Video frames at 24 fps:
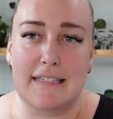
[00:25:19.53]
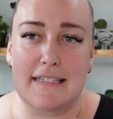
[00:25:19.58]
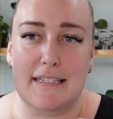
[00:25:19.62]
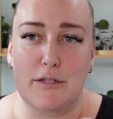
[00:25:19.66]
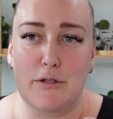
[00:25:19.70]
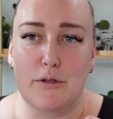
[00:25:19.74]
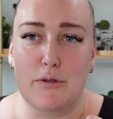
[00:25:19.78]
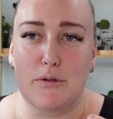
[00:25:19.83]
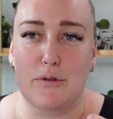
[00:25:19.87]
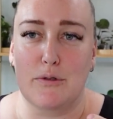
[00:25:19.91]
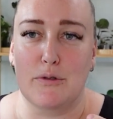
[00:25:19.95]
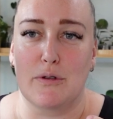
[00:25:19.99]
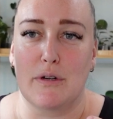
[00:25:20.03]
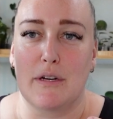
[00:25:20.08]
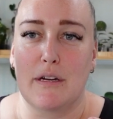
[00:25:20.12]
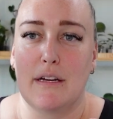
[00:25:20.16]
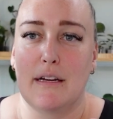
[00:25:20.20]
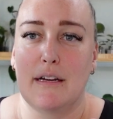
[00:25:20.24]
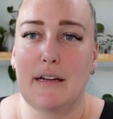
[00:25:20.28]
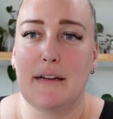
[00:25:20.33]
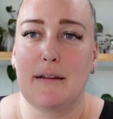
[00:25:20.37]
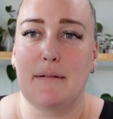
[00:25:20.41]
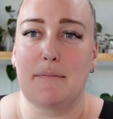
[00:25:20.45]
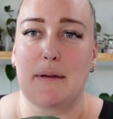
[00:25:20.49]
to
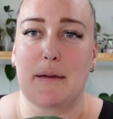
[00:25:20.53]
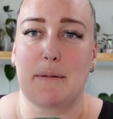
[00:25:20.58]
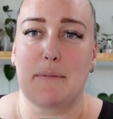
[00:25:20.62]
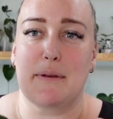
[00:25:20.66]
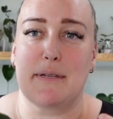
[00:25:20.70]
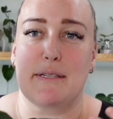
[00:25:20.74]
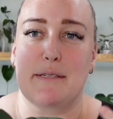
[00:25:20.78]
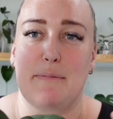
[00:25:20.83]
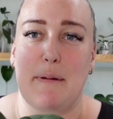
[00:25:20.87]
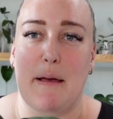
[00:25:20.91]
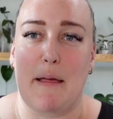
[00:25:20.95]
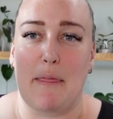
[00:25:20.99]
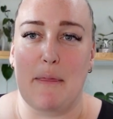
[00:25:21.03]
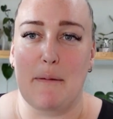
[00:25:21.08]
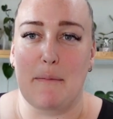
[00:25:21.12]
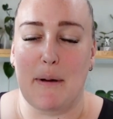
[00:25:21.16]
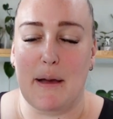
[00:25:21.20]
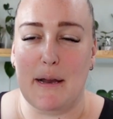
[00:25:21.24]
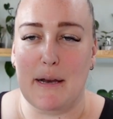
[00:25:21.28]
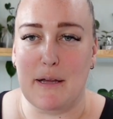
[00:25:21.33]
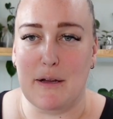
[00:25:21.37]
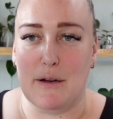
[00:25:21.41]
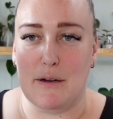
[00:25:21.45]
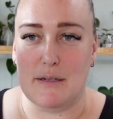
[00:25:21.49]
maybe spend the
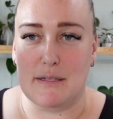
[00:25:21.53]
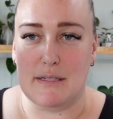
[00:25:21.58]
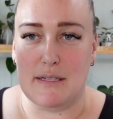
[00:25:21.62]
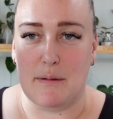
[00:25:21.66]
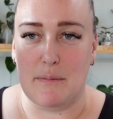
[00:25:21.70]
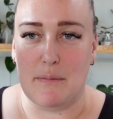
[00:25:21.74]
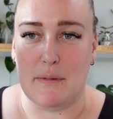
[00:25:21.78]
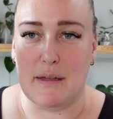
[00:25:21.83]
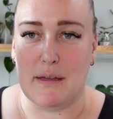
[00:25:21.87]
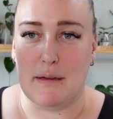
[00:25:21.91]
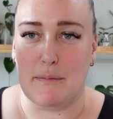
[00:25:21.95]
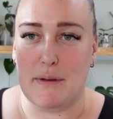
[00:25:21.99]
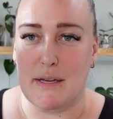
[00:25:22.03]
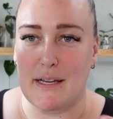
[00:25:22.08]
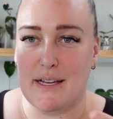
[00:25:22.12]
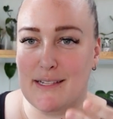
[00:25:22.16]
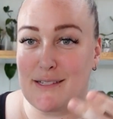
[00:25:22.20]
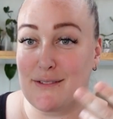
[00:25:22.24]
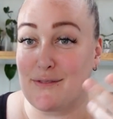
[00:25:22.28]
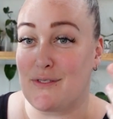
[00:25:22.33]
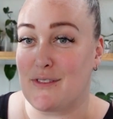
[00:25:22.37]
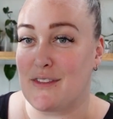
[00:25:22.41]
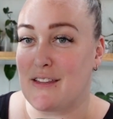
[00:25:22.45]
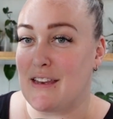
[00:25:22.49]
money on something
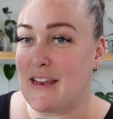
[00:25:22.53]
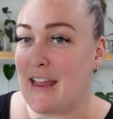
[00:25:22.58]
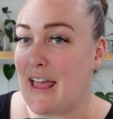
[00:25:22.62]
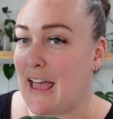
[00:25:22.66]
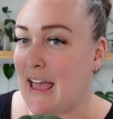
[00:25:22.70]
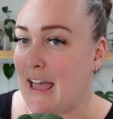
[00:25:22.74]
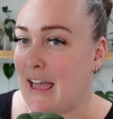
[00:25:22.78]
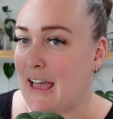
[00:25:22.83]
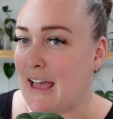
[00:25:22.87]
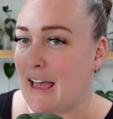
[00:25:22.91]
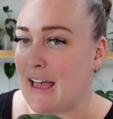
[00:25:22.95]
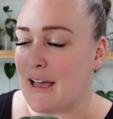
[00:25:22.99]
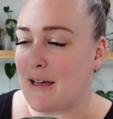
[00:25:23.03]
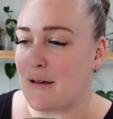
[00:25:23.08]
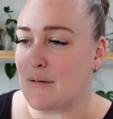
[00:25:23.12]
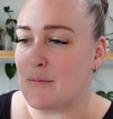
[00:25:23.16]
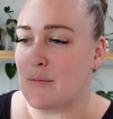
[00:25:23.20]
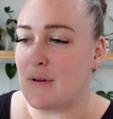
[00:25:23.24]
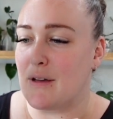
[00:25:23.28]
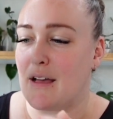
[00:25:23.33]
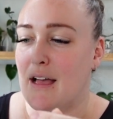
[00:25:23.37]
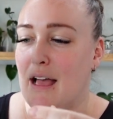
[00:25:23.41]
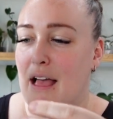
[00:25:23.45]
because of the name,